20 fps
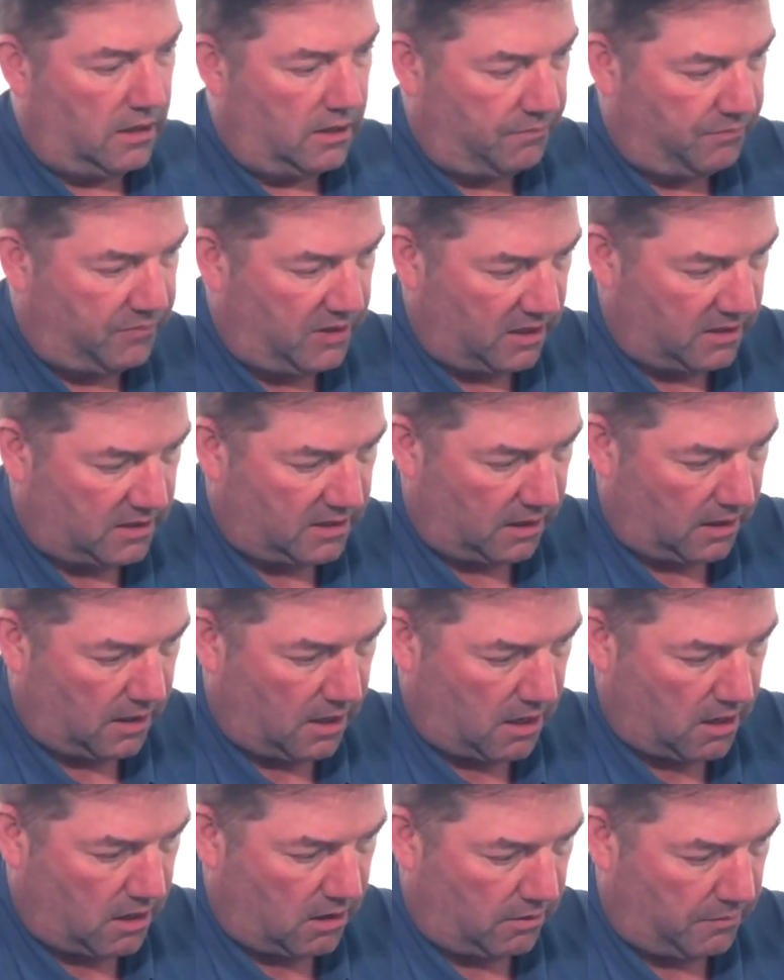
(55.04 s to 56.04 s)
a
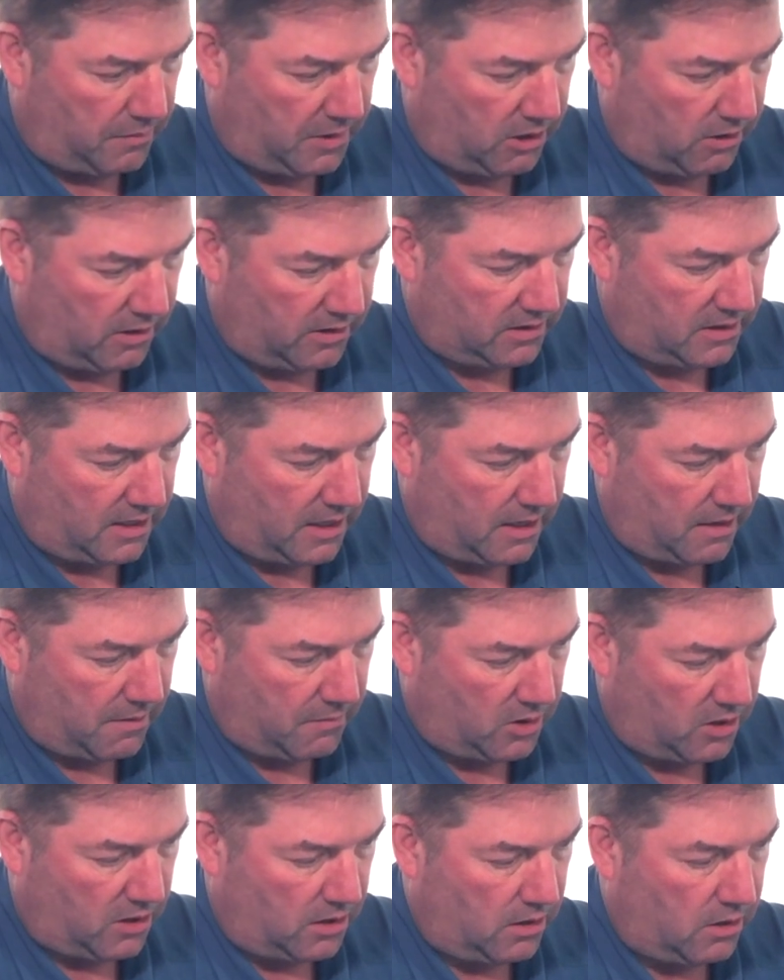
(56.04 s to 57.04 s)
DSLR or mirrorless
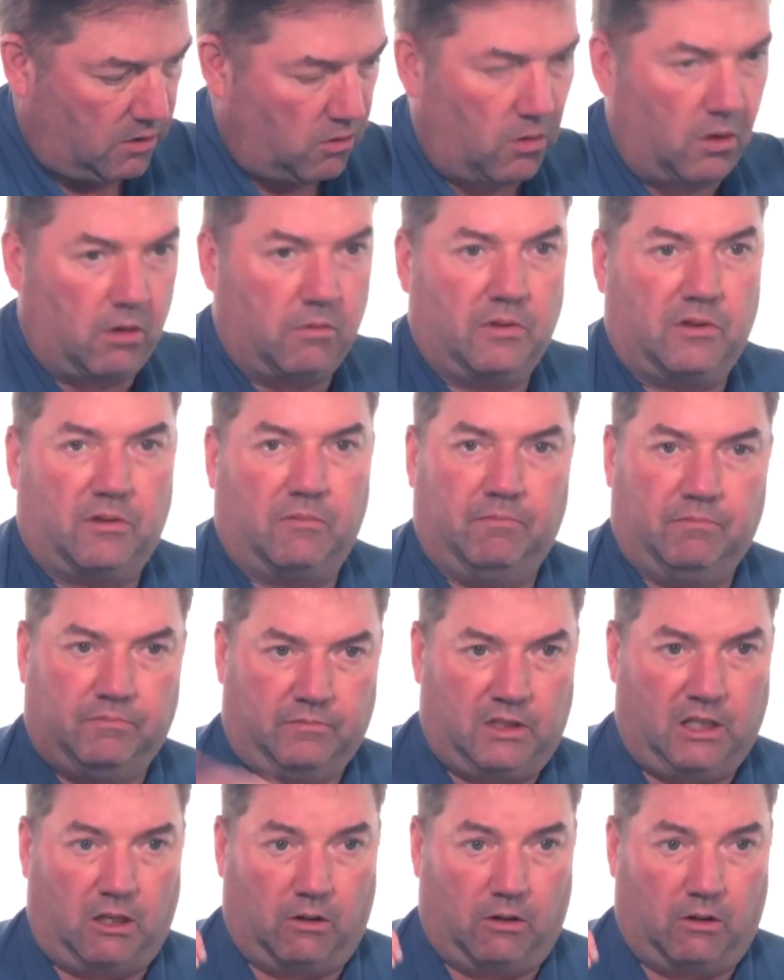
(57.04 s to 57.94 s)
camera or with, a